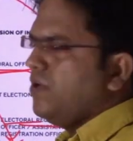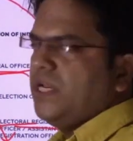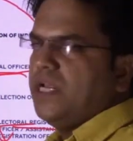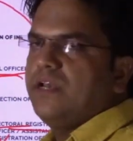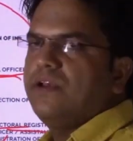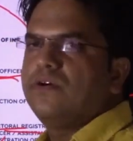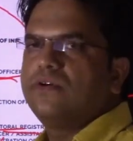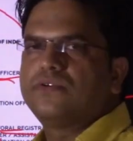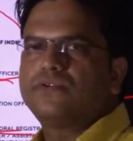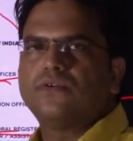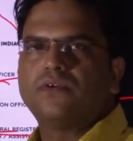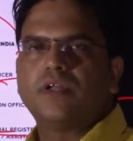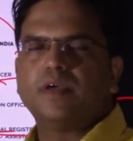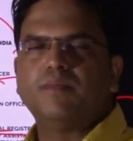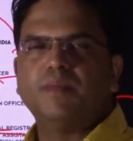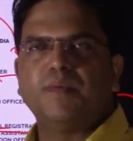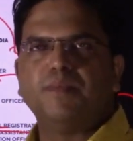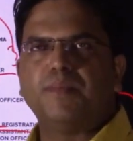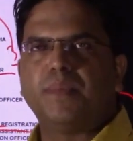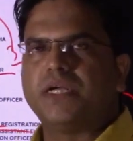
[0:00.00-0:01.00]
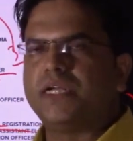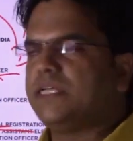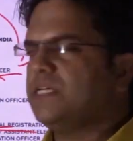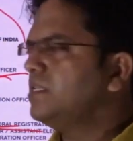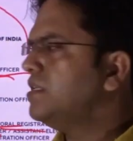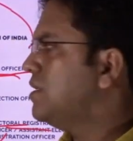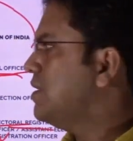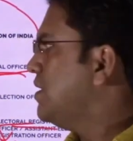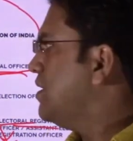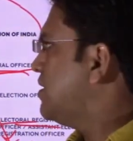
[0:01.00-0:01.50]
need not to remember
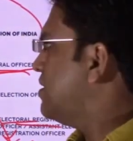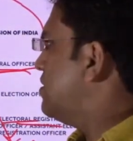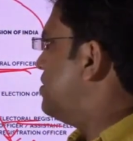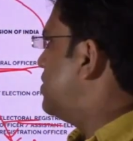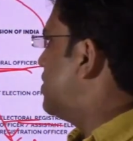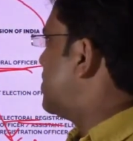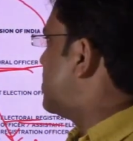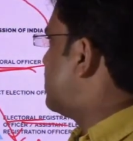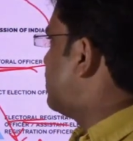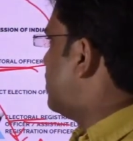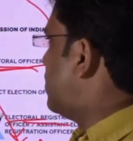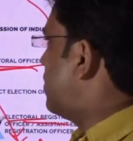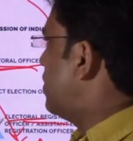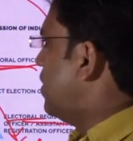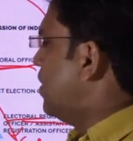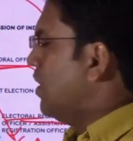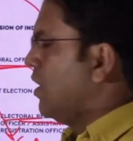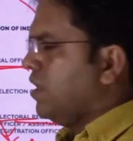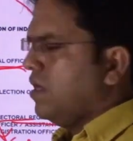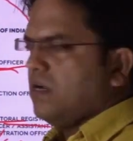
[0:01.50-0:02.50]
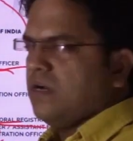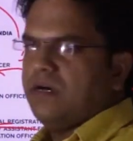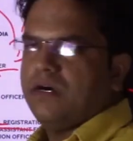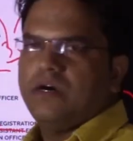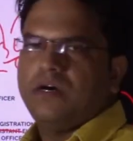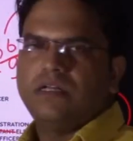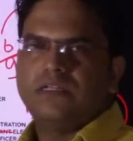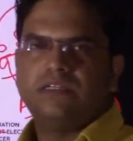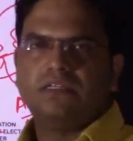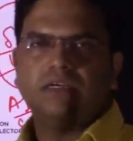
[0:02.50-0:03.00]
either. It is just for
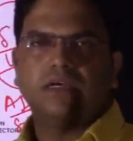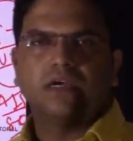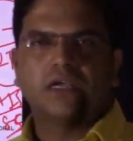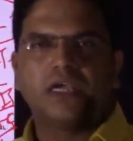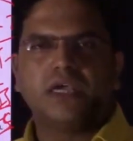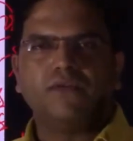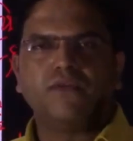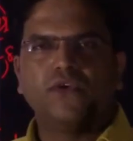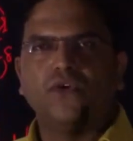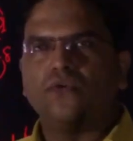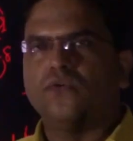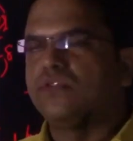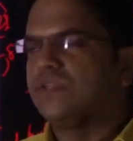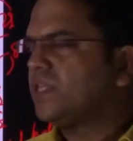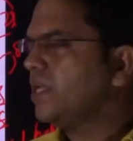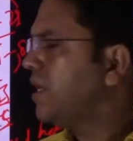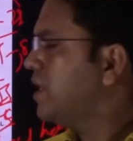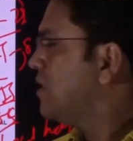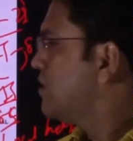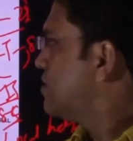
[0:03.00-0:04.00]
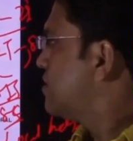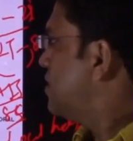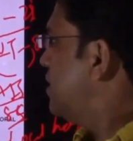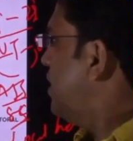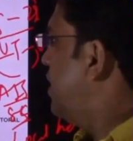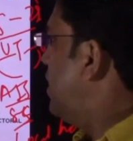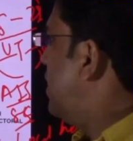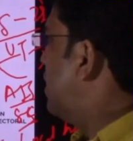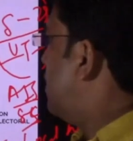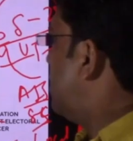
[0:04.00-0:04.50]
uh, give you things
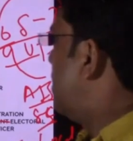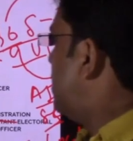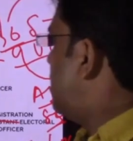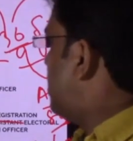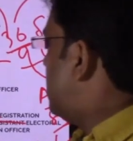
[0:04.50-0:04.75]
in a